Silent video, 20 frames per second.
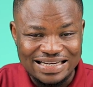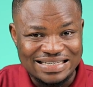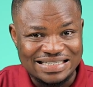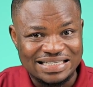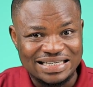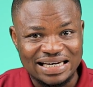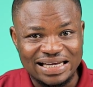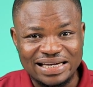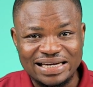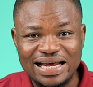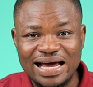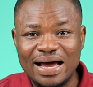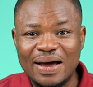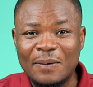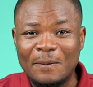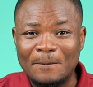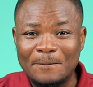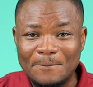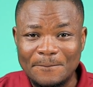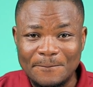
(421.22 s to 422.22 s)
is
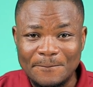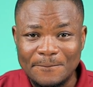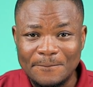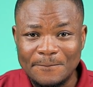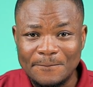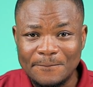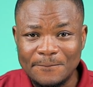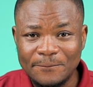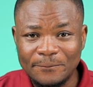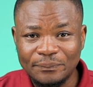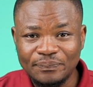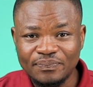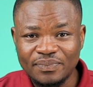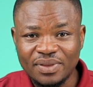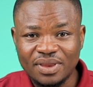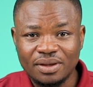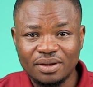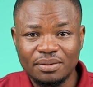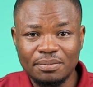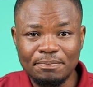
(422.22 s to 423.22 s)
neither
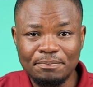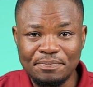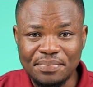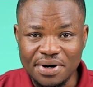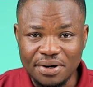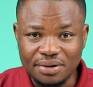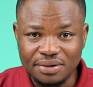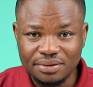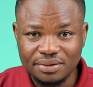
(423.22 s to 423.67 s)
b,